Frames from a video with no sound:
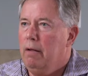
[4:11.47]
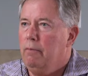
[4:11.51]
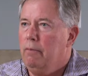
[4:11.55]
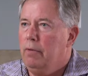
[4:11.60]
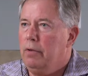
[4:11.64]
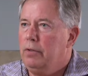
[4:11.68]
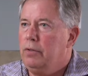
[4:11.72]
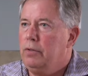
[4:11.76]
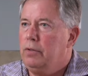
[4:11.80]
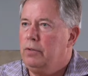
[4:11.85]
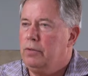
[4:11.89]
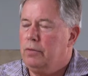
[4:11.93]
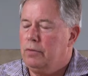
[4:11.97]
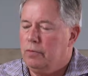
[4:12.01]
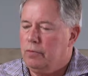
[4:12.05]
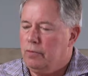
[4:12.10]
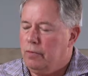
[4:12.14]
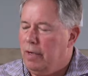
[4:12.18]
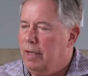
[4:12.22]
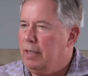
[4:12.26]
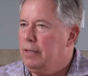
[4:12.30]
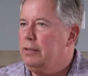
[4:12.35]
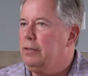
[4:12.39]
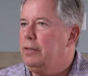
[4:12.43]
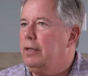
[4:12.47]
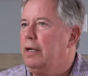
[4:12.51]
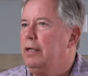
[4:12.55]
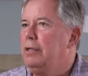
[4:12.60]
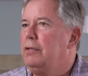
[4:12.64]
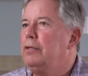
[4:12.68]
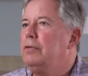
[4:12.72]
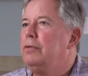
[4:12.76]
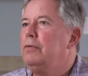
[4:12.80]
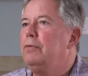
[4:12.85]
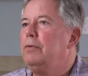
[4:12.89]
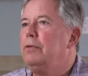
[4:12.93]
which
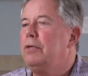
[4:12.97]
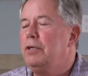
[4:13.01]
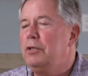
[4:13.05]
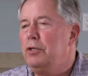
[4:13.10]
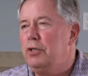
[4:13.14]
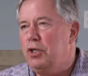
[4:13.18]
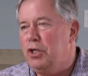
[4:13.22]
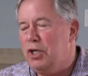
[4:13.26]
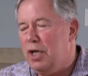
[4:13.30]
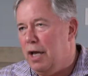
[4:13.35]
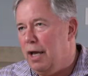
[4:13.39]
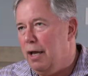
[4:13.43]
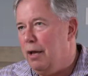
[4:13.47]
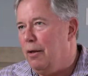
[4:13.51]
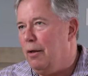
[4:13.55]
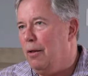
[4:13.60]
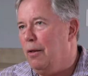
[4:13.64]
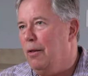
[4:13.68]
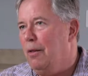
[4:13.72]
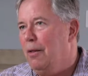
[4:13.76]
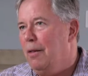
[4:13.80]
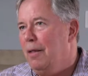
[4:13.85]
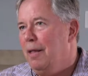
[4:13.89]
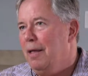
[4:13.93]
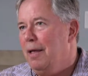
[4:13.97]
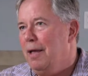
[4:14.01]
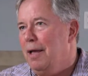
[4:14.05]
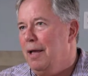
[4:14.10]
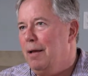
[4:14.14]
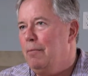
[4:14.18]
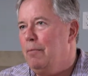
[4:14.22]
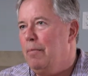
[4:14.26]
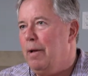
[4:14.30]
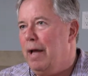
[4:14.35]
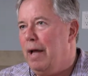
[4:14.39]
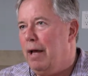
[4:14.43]
translates to the jail
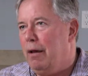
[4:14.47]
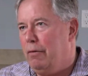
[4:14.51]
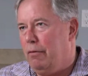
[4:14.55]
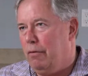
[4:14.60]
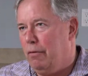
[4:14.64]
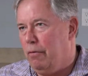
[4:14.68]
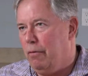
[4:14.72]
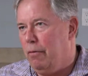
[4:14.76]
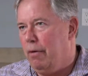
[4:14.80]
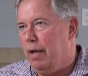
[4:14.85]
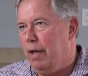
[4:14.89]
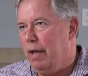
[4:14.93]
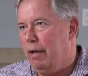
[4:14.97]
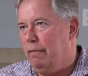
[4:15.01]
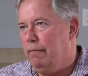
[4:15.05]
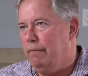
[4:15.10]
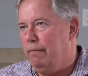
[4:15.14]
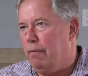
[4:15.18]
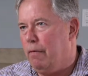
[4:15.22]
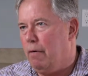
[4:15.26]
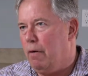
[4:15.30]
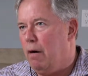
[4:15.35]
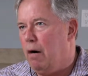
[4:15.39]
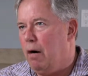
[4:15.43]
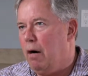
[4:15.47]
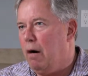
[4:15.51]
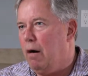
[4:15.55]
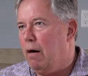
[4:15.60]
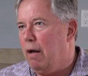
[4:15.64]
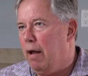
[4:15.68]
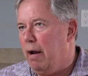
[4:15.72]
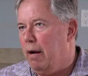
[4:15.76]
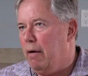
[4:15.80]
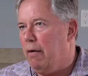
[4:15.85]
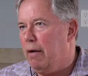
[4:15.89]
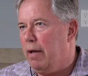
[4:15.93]
in Battle Creek for our
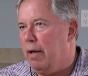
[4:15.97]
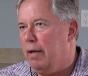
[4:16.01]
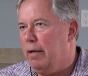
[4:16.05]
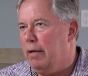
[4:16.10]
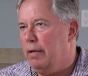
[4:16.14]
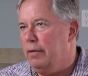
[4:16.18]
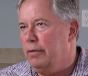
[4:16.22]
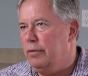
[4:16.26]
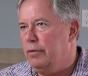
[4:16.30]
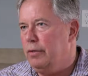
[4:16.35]
area